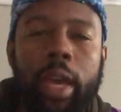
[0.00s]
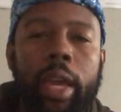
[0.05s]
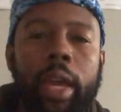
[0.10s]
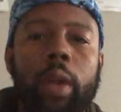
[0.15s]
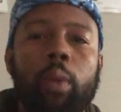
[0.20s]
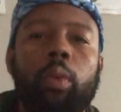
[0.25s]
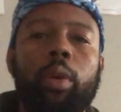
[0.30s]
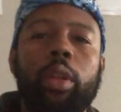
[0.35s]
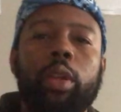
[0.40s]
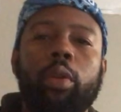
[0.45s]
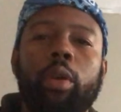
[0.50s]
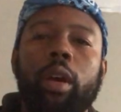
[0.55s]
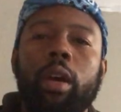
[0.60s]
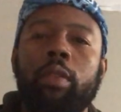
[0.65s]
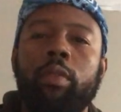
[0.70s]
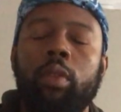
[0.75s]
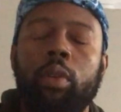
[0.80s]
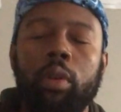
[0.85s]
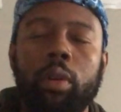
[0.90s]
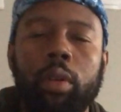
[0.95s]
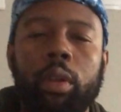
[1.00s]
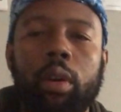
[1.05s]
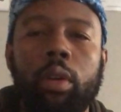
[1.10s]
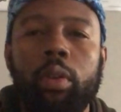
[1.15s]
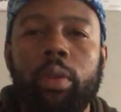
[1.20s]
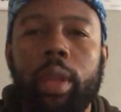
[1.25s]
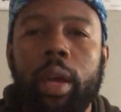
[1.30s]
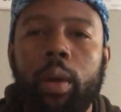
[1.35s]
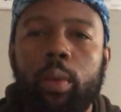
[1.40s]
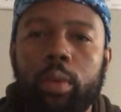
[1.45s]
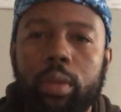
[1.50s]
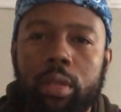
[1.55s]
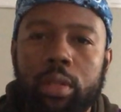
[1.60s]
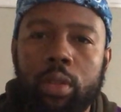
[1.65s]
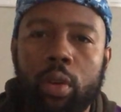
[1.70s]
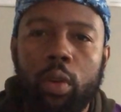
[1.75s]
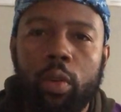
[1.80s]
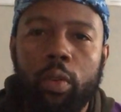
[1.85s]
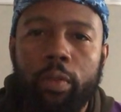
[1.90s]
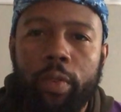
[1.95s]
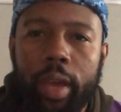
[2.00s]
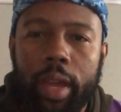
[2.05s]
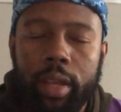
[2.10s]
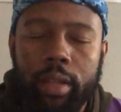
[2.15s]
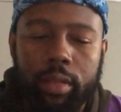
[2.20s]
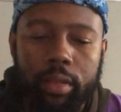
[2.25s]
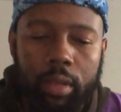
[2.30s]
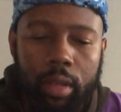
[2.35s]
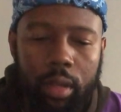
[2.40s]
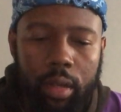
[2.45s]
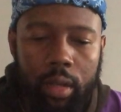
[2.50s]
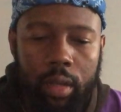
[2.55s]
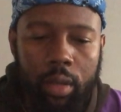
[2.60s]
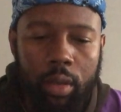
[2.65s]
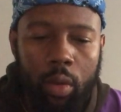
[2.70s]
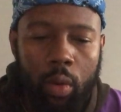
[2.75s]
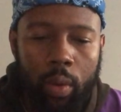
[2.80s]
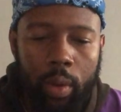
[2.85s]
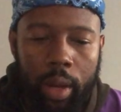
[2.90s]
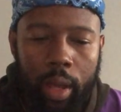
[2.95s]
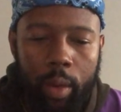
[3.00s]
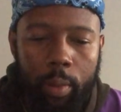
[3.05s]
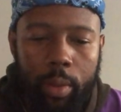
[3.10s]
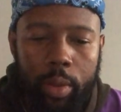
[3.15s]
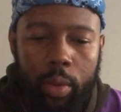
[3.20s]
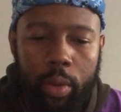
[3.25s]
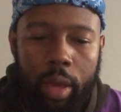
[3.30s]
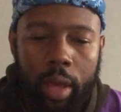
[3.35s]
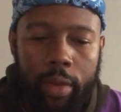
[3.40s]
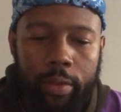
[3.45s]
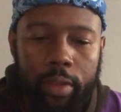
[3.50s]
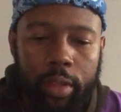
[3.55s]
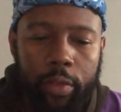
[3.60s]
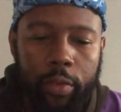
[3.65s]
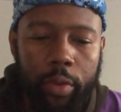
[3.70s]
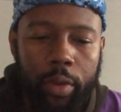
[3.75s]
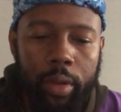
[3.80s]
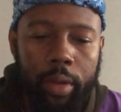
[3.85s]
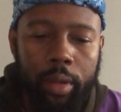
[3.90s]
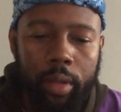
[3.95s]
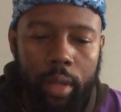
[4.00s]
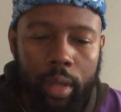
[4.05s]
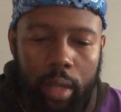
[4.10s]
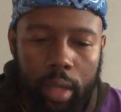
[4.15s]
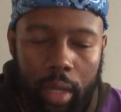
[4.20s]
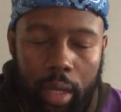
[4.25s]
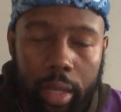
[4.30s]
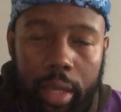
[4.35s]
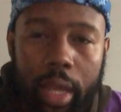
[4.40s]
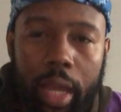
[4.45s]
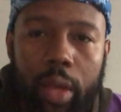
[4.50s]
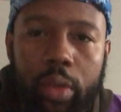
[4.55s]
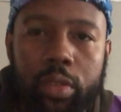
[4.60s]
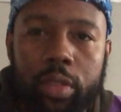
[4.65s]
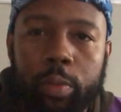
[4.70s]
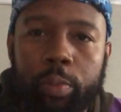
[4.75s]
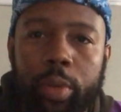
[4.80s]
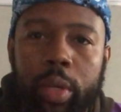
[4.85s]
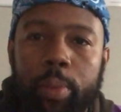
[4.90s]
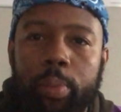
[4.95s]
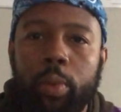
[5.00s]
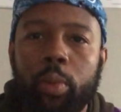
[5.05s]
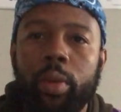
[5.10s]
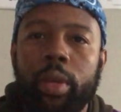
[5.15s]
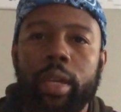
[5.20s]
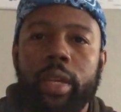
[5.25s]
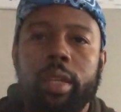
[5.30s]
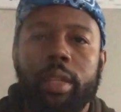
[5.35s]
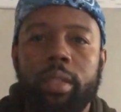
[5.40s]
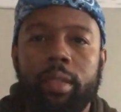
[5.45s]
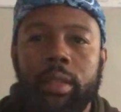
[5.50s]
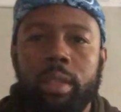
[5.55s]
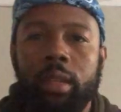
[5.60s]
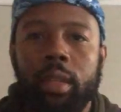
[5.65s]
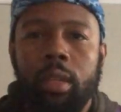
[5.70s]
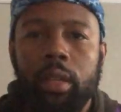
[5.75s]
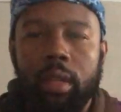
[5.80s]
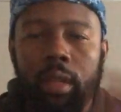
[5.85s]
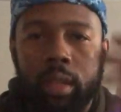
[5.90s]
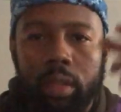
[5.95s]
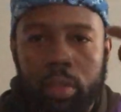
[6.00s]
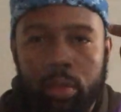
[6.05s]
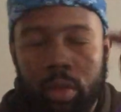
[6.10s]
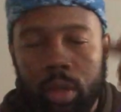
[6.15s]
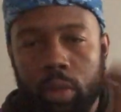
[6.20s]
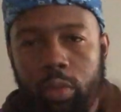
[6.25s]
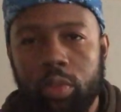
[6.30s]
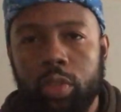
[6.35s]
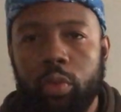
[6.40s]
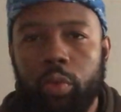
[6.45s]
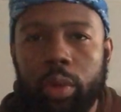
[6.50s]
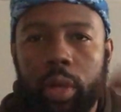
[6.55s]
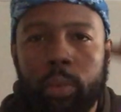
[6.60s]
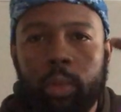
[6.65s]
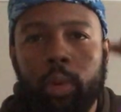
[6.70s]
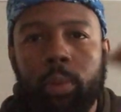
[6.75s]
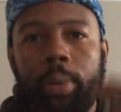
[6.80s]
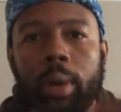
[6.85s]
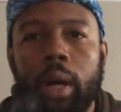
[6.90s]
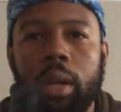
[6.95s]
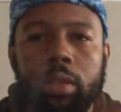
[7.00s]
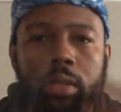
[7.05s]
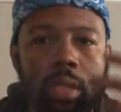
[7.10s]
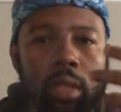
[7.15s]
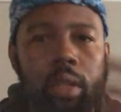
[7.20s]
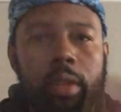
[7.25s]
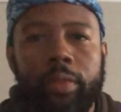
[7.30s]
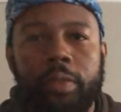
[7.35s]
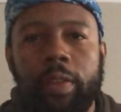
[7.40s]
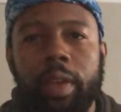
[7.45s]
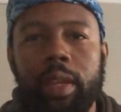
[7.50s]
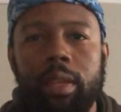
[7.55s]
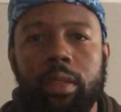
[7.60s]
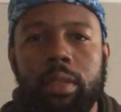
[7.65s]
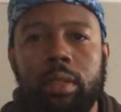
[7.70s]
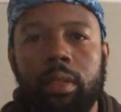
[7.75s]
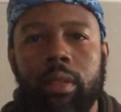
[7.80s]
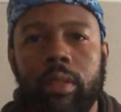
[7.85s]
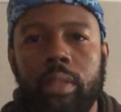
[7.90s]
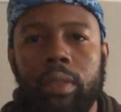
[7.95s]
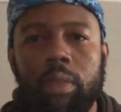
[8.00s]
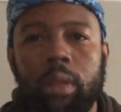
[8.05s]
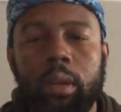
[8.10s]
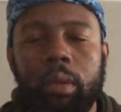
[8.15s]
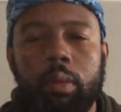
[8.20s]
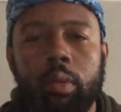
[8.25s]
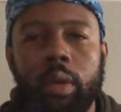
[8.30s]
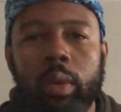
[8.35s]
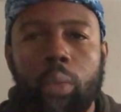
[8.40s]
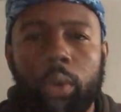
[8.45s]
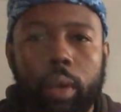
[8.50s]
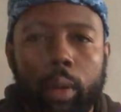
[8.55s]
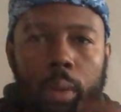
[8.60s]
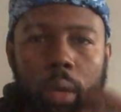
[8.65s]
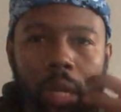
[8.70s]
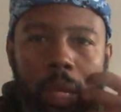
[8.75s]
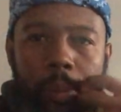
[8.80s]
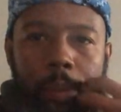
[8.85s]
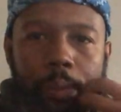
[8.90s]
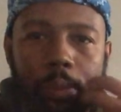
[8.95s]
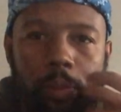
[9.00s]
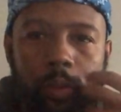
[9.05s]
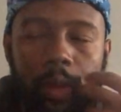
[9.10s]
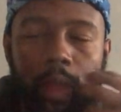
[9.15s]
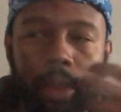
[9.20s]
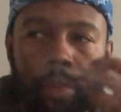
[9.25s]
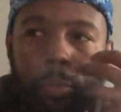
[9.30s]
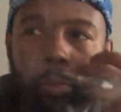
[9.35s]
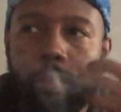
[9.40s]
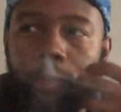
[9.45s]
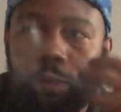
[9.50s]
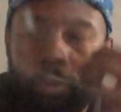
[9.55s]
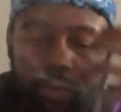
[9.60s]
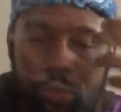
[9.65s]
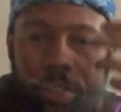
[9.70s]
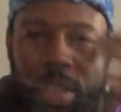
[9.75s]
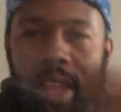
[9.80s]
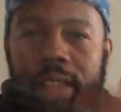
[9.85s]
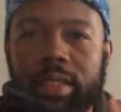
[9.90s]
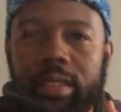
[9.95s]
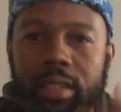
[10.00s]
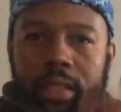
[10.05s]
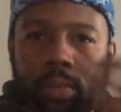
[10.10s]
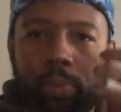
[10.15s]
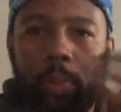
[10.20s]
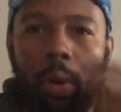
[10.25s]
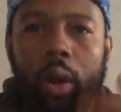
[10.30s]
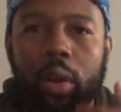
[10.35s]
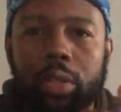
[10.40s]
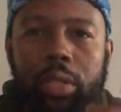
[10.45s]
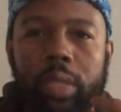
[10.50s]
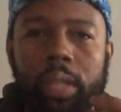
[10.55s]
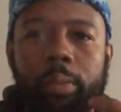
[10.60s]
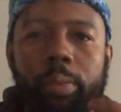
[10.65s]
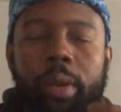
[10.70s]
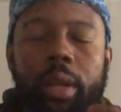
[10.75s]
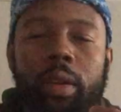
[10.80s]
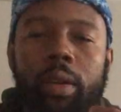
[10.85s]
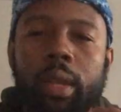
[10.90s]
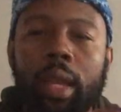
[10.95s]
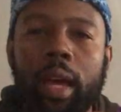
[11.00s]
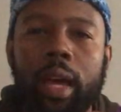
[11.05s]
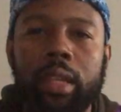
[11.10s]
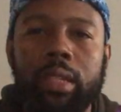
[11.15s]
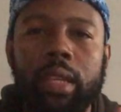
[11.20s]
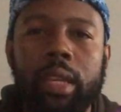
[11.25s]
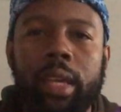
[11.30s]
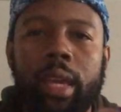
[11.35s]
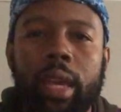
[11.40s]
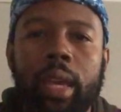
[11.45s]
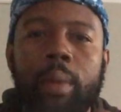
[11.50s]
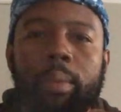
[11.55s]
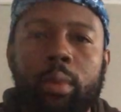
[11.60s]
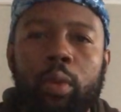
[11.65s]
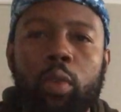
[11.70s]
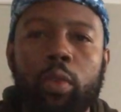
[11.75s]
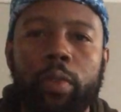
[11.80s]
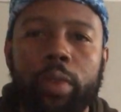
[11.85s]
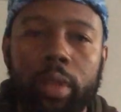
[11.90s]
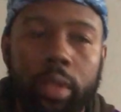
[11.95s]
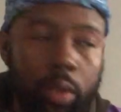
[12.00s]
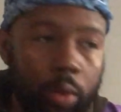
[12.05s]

And what do you have going on now with this whole vax uh, going out? I mean, you have different accounts of people getting, you know, cerebral palsy of the face, you know, where, where, their, their face is partially paralyzed. They can't move it.